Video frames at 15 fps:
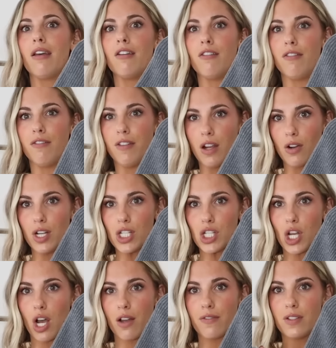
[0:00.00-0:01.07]
very
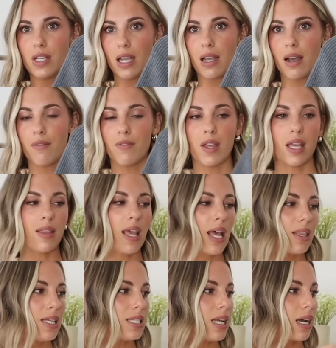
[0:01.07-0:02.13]
soft and comfy. And they
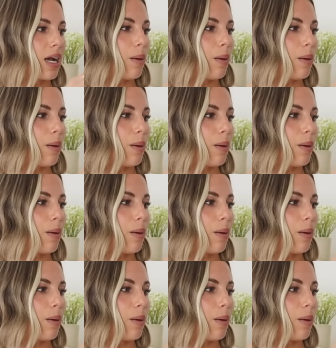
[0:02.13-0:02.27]
had this in a